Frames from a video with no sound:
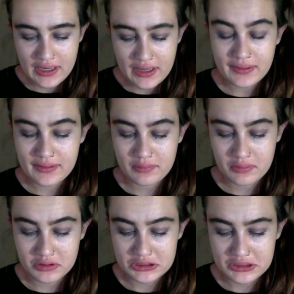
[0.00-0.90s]
And I thought,
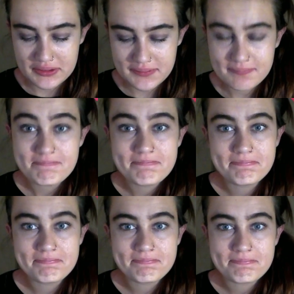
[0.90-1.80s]
oh shit,
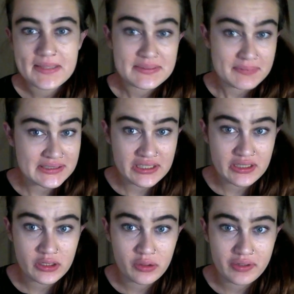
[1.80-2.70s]
is my
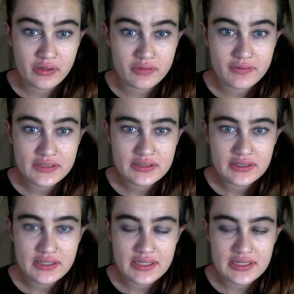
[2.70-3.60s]
skiing career over?
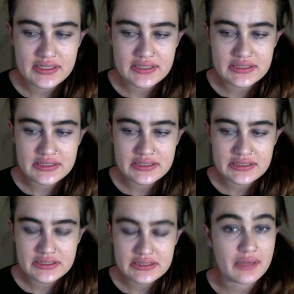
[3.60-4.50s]

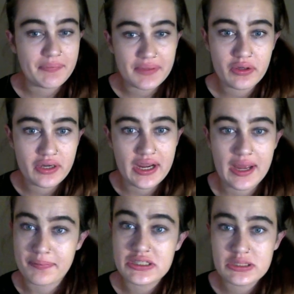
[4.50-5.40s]
Is something going to
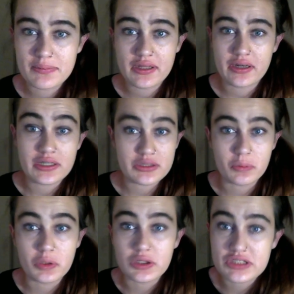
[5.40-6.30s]
happen to me that I don't
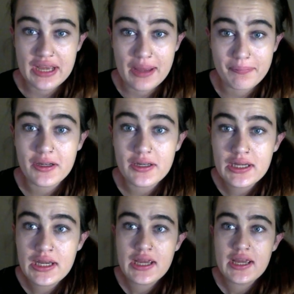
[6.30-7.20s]
want to happen?
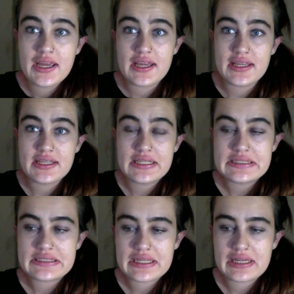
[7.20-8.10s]

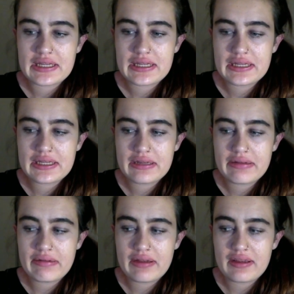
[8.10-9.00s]
Is
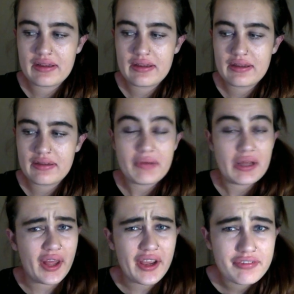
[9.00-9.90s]
my
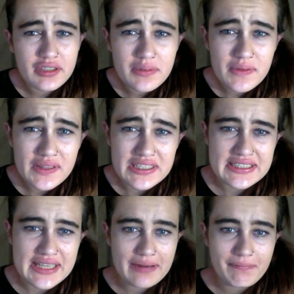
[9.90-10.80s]
life going to be the
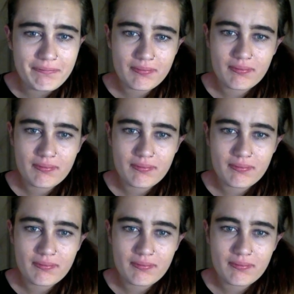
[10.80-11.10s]
same?